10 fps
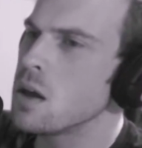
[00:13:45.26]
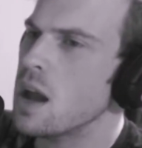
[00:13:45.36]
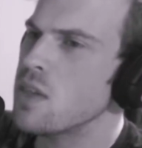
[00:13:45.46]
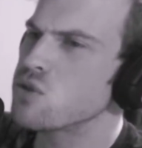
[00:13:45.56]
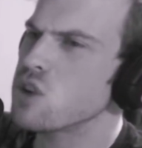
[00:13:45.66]

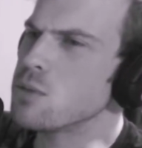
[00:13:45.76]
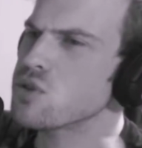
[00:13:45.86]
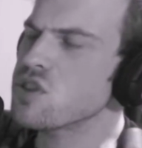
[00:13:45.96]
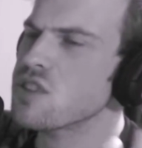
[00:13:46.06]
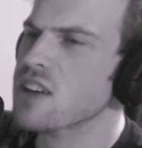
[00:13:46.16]
And there's
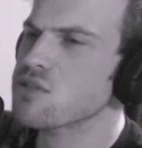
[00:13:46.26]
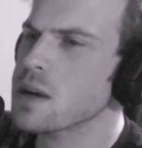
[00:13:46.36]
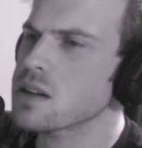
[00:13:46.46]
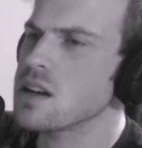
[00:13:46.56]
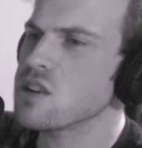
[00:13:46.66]
almost this
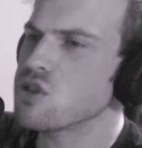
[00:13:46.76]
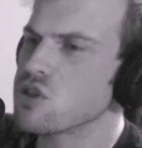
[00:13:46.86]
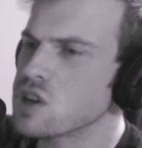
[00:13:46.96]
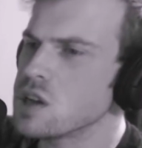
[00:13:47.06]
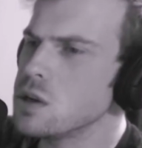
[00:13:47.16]

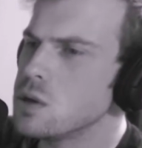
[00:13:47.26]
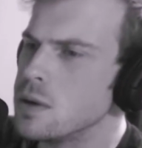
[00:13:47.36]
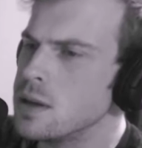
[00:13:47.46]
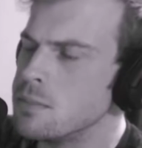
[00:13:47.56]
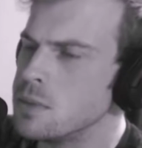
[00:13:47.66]
expectation
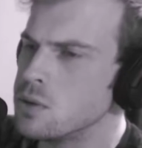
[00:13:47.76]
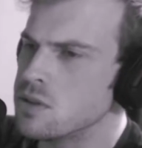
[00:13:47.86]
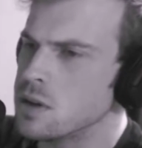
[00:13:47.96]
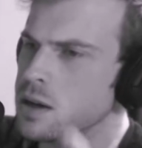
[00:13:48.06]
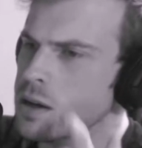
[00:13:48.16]
too in
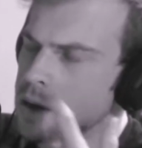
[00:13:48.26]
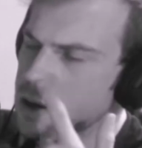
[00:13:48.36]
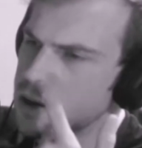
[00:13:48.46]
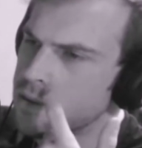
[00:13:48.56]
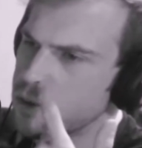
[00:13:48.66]
music
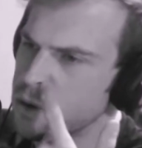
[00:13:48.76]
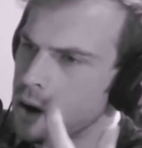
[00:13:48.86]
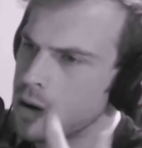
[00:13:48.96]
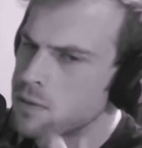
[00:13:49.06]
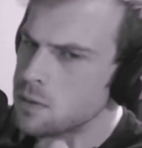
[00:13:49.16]

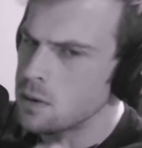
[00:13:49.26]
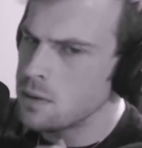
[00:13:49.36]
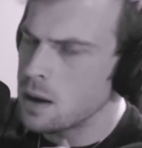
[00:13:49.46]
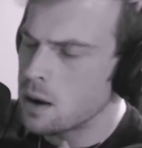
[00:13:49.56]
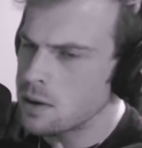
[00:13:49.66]

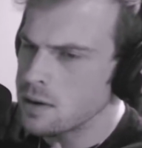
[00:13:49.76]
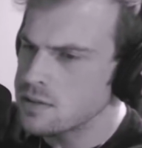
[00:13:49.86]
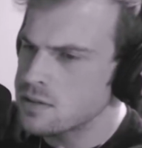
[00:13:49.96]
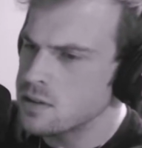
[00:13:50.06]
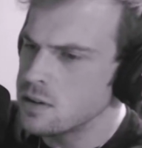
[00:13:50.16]
for the
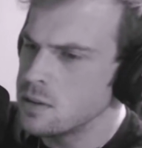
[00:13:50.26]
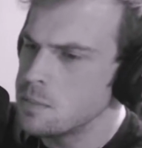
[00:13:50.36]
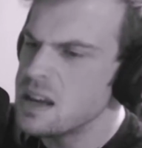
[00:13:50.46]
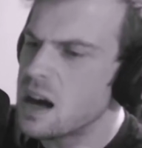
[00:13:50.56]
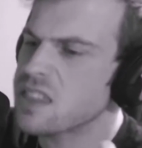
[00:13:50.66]
artist
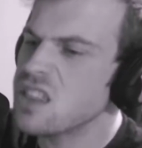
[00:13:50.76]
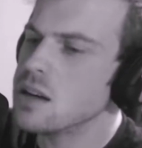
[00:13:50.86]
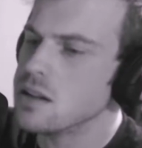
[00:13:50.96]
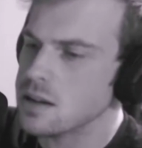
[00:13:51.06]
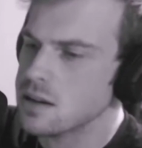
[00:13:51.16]
to be
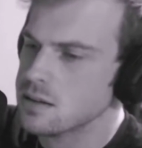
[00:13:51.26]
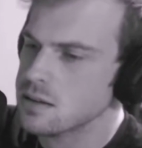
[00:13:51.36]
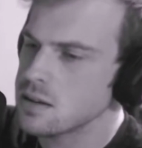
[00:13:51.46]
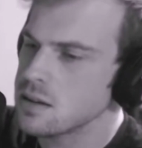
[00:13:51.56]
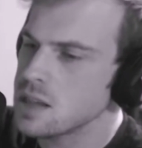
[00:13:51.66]
authentic.
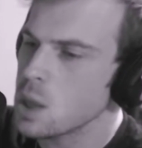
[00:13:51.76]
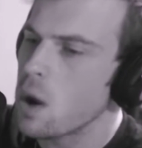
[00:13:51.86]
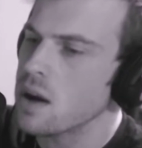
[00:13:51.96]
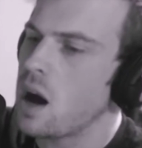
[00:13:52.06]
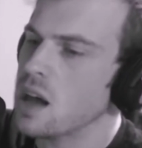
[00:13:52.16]
They
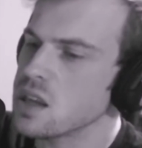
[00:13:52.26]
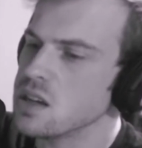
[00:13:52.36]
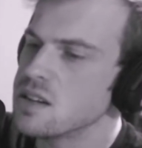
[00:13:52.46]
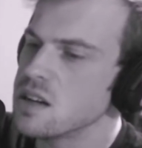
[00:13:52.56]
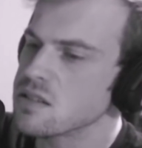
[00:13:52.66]
want
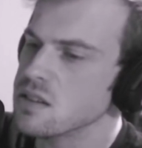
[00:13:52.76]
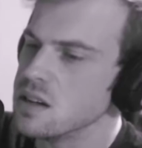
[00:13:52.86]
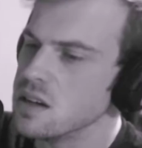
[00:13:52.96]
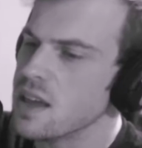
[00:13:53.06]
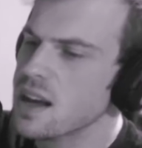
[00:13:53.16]

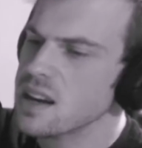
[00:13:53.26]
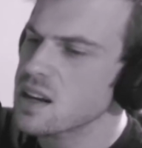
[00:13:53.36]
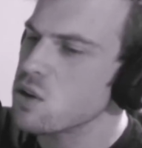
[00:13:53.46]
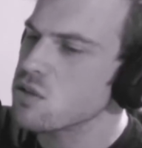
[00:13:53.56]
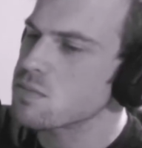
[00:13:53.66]
authenticity, and that
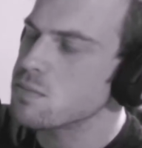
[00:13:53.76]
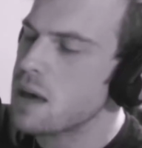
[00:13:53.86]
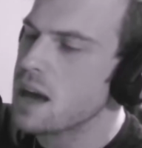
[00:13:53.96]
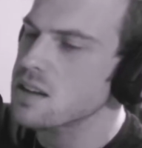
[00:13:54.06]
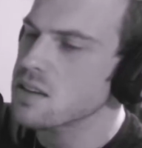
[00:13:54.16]
kind of goes
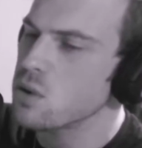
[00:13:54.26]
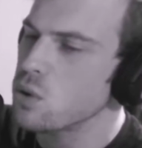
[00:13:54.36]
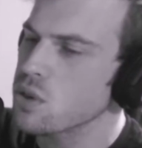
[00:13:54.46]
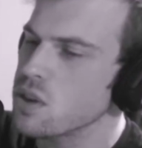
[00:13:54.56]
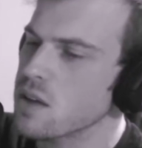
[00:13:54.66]
back to the
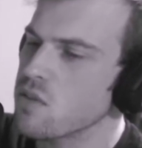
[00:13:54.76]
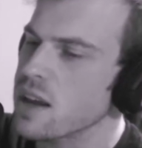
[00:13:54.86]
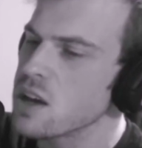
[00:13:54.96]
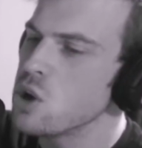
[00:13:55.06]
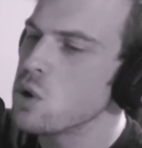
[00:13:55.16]
whole thing of like